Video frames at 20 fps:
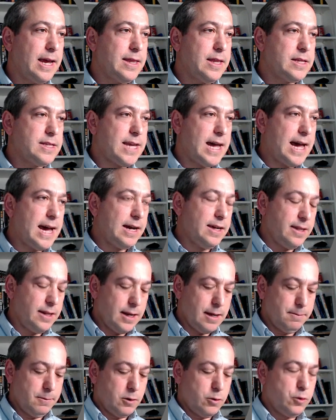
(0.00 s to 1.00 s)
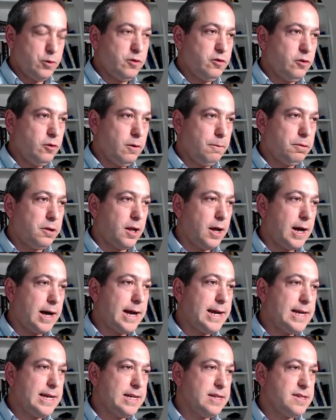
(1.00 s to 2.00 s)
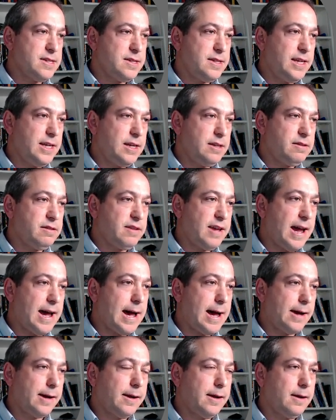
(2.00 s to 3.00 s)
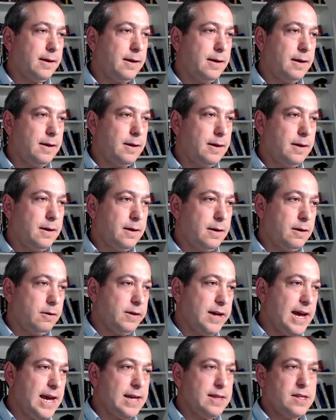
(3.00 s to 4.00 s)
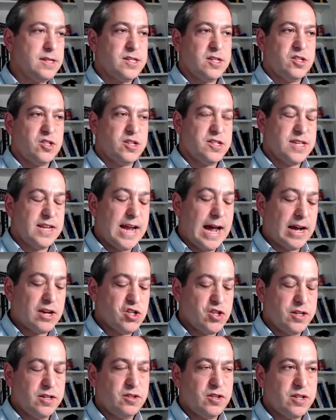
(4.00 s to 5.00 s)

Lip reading: and the tag that I'm going to apply is needs tag. Okay, and this is just an action,